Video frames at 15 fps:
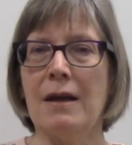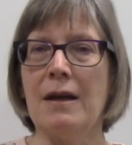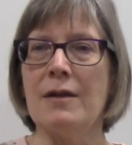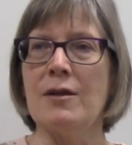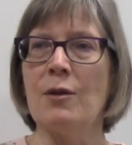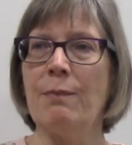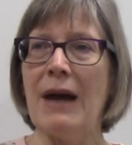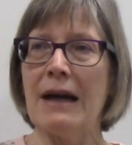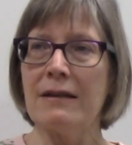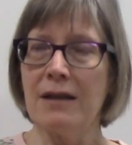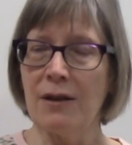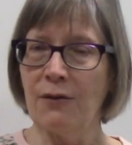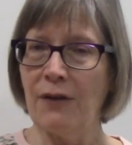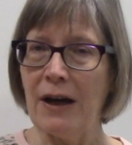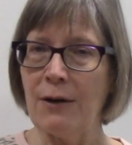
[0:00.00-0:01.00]
So back to
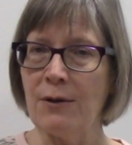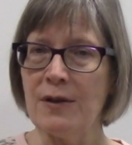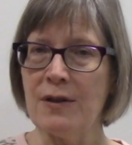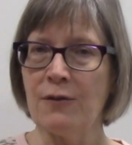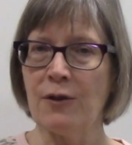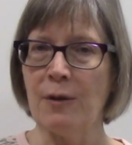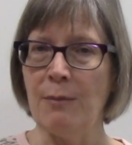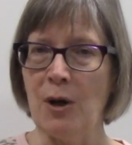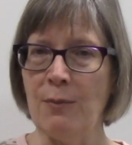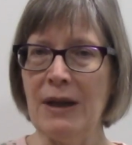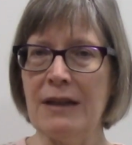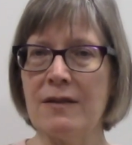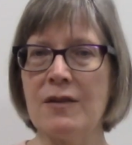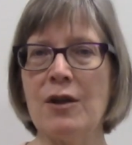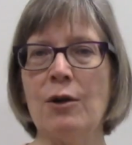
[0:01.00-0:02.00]
the virus for a
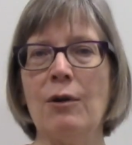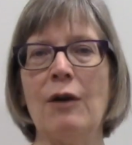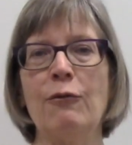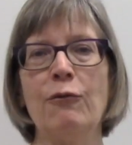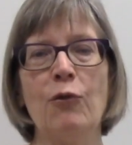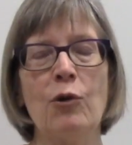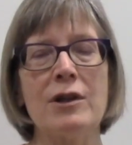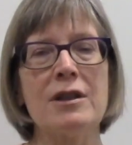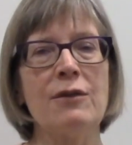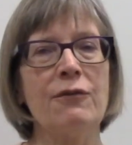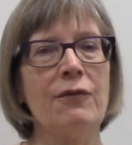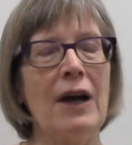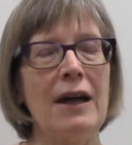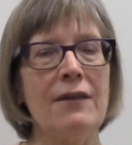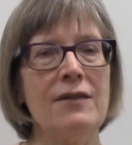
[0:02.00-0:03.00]
moment. So a 4 to
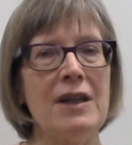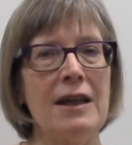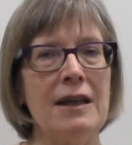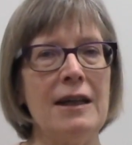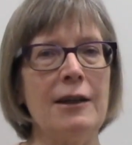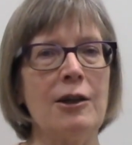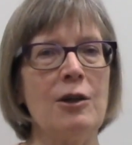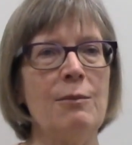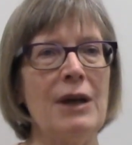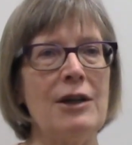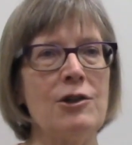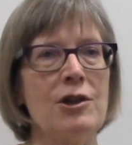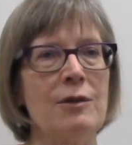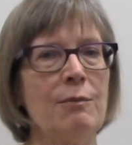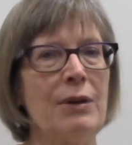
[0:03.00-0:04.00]
5 day
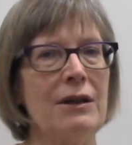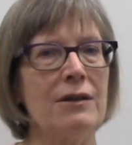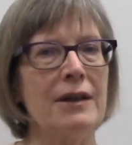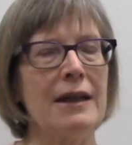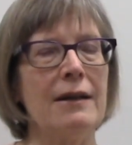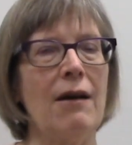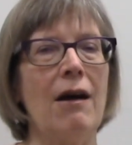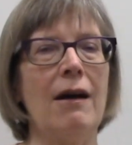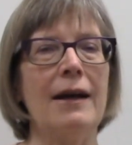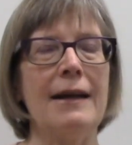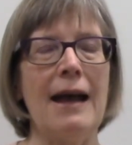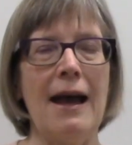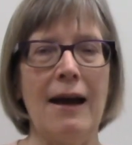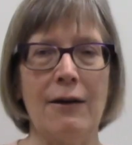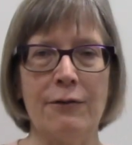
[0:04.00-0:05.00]
incubation period on
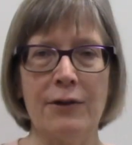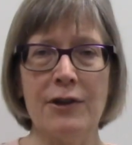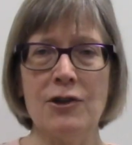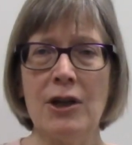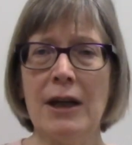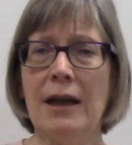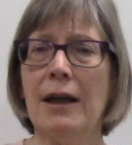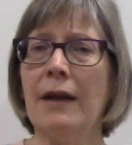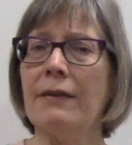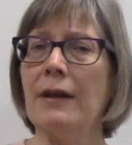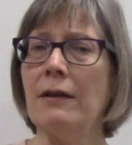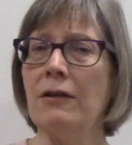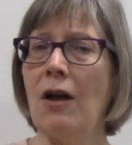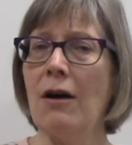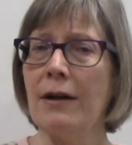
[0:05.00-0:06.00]
average. The
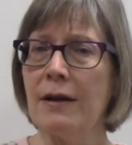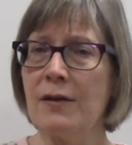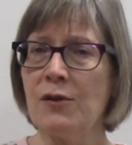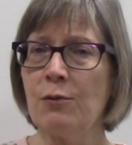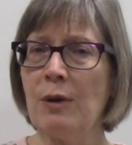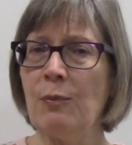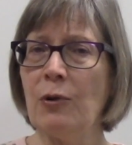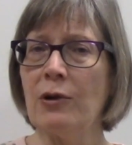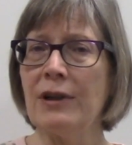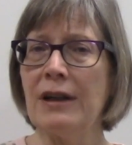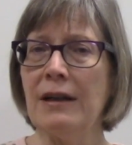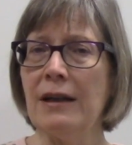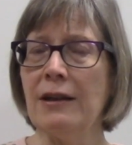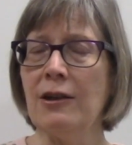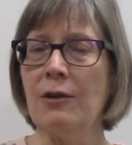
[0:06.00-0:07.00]
longest reported
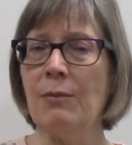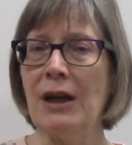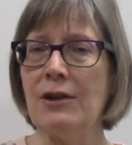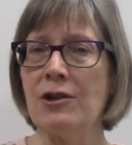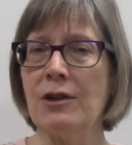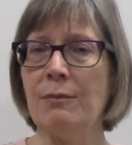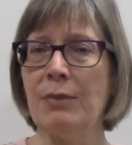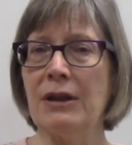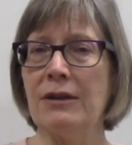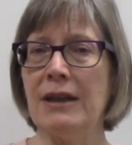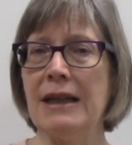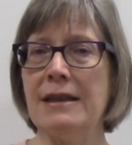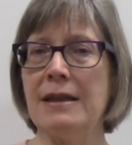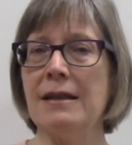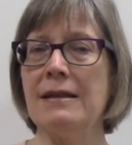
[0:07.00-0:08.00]
incubation
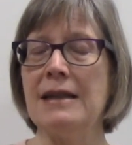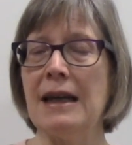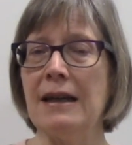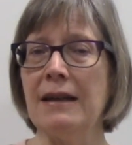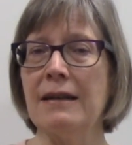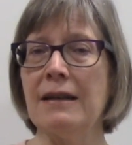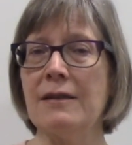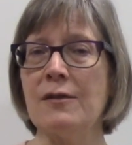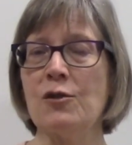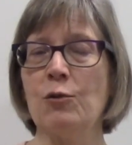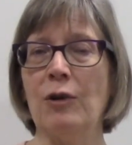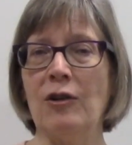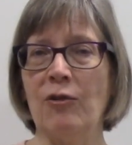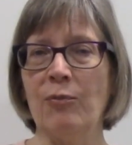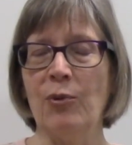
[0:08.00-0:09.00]
period to date is
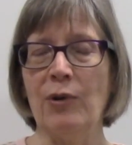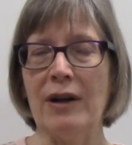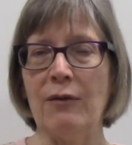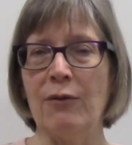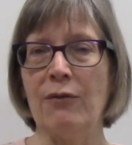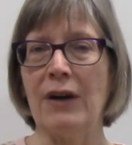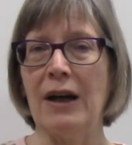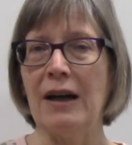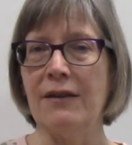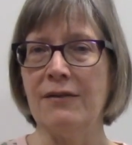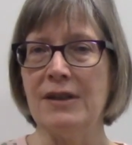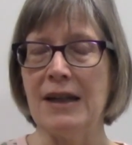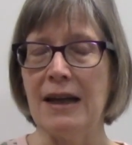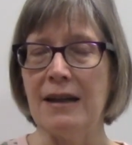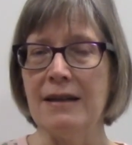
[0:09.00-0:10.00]
12.5
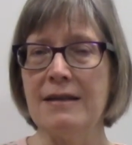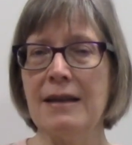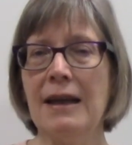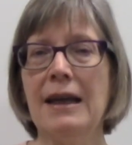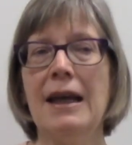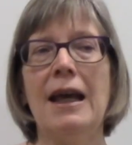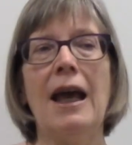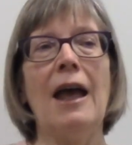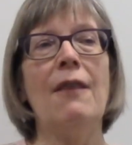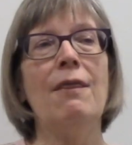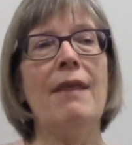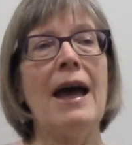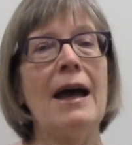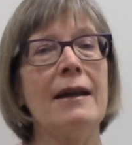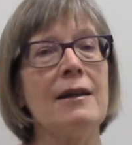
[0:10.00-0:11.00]
days, and
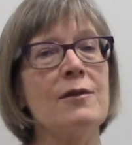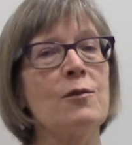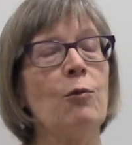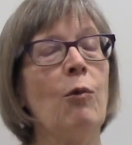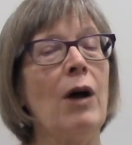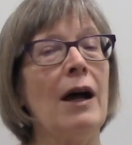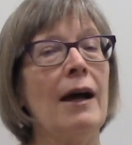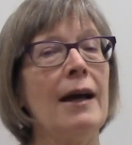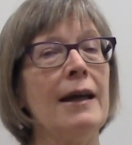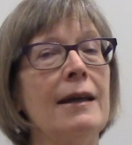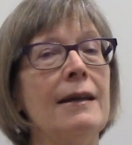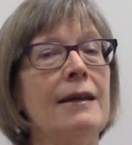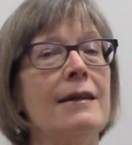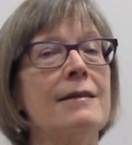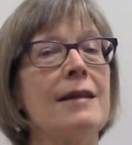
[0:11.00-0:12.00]
that is why
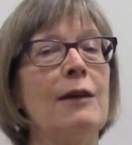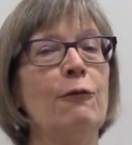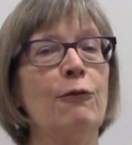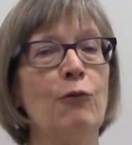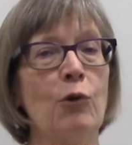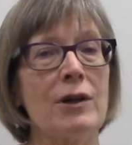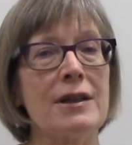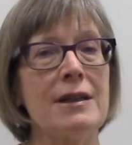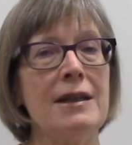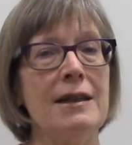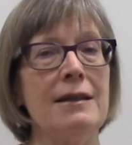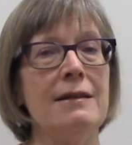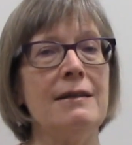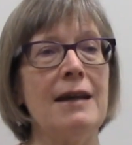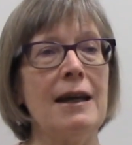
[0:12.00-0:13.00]
is a
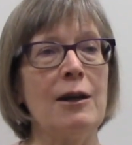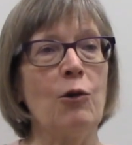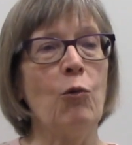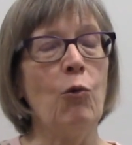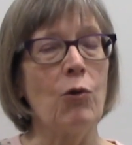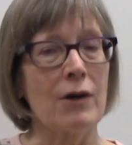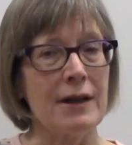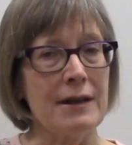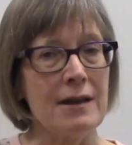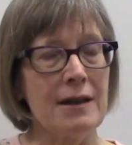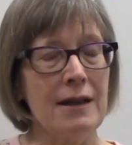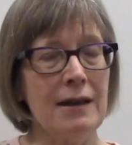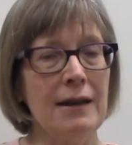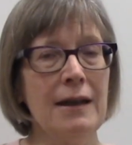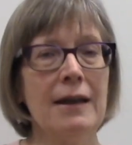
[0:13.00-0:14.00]
14-day
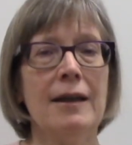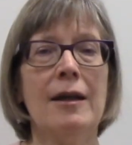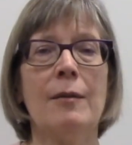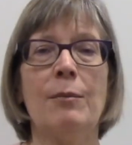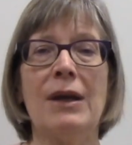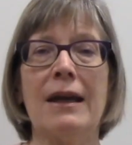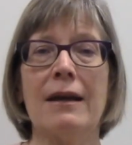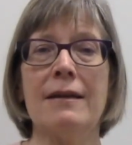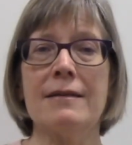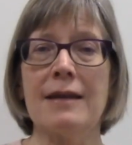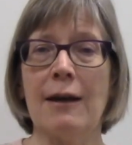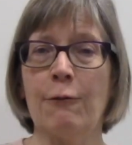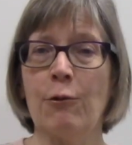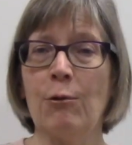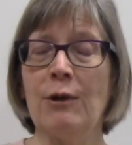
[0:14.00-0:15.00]
quarantine, because
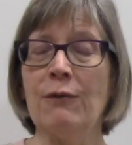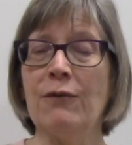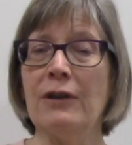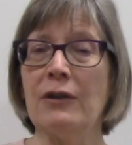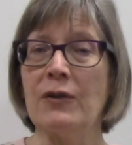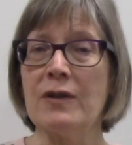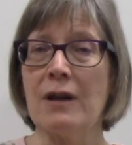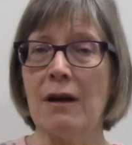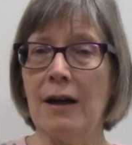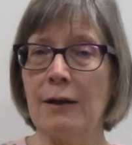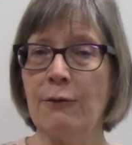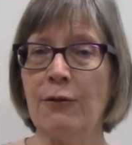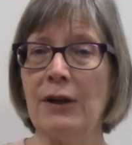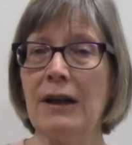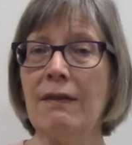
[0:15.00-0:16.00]
everyone feels
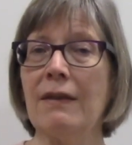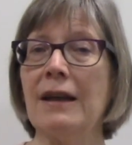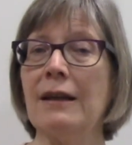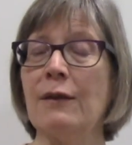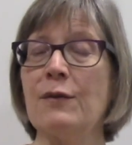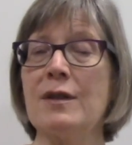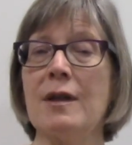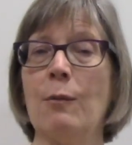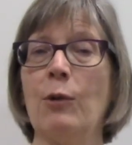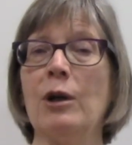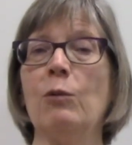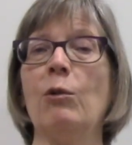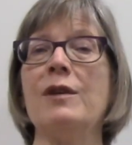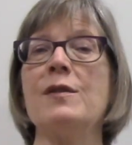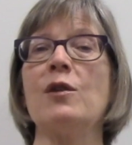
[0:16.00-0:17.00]
confident that if someone
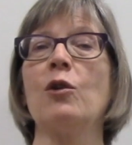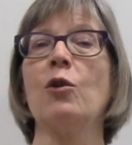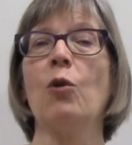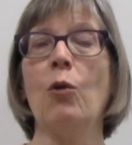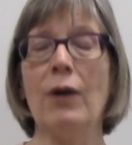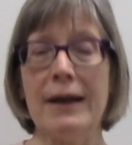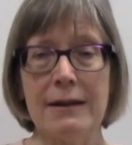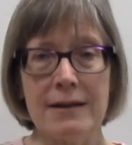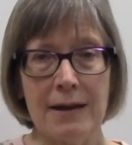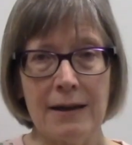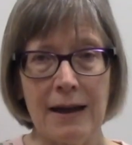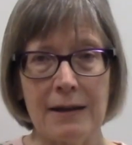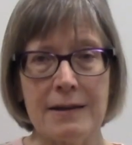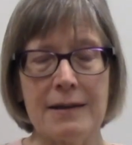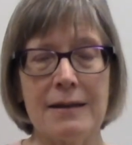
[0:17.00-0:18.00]
was going to
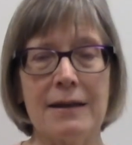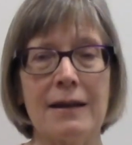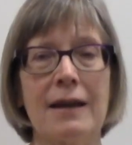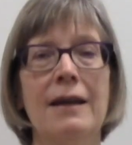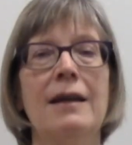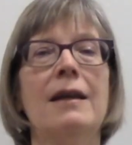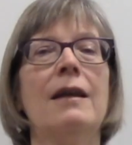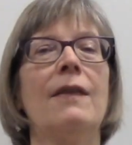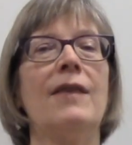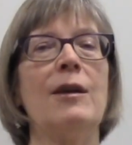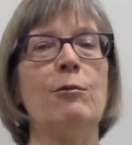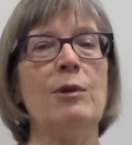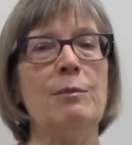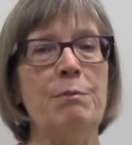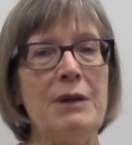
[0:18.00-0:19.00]
get sick, they
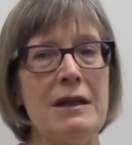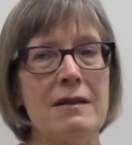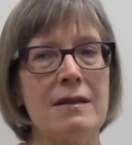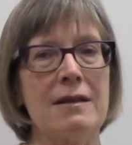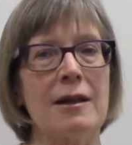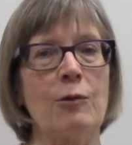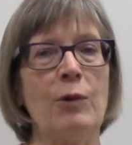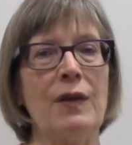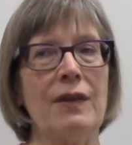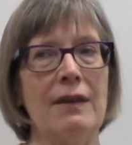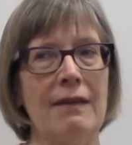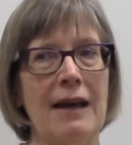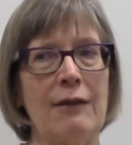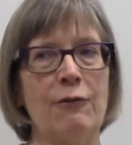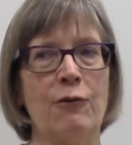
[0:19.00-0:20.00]
would be sick within
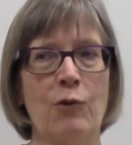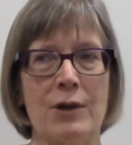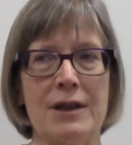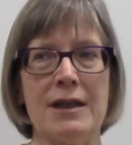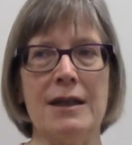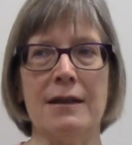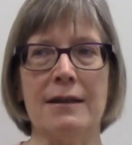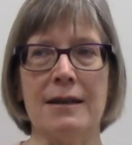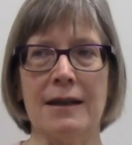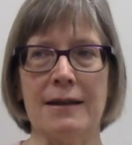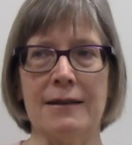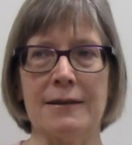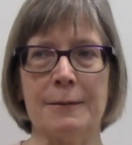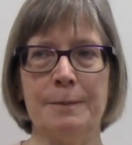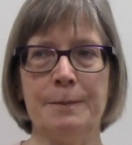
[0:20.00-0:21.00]
that 14
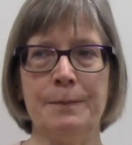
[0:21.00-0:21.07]
days.